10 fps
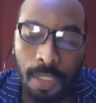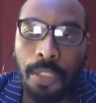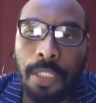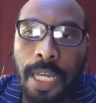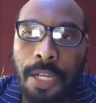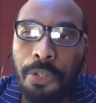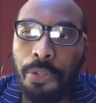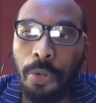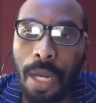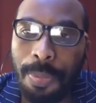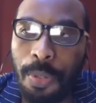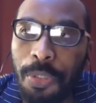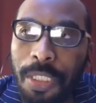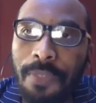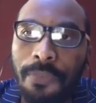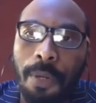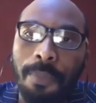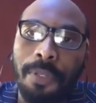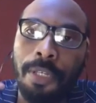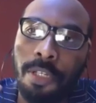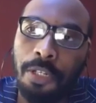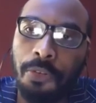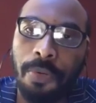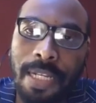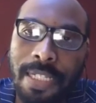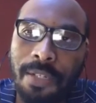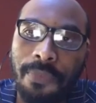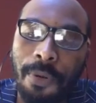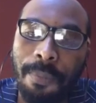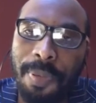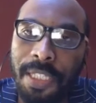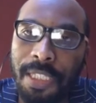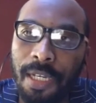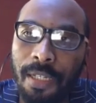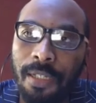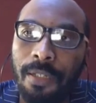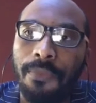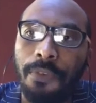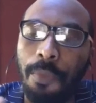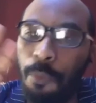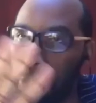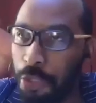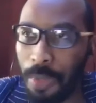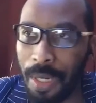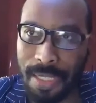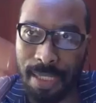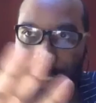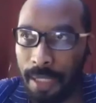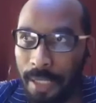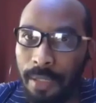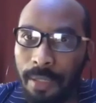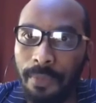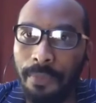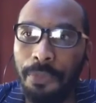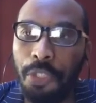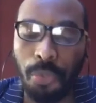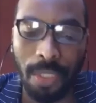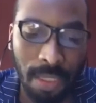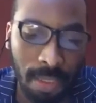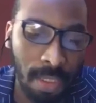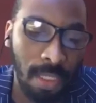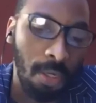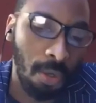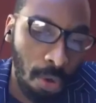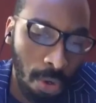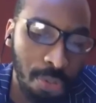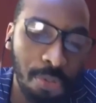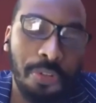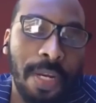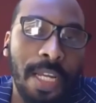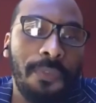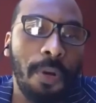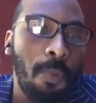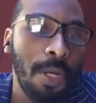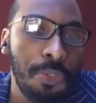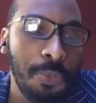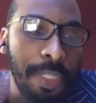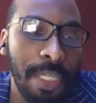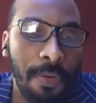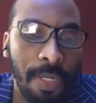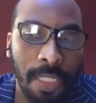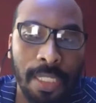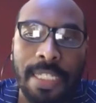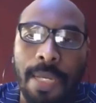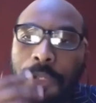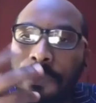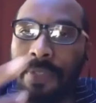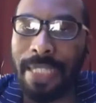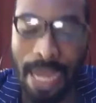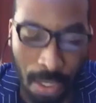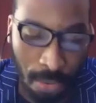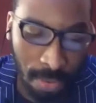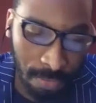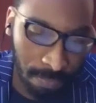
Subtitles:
Then you approach it from creating from picture, from what you are seeing visually, or you create from what you're hearing in terms of dialogue.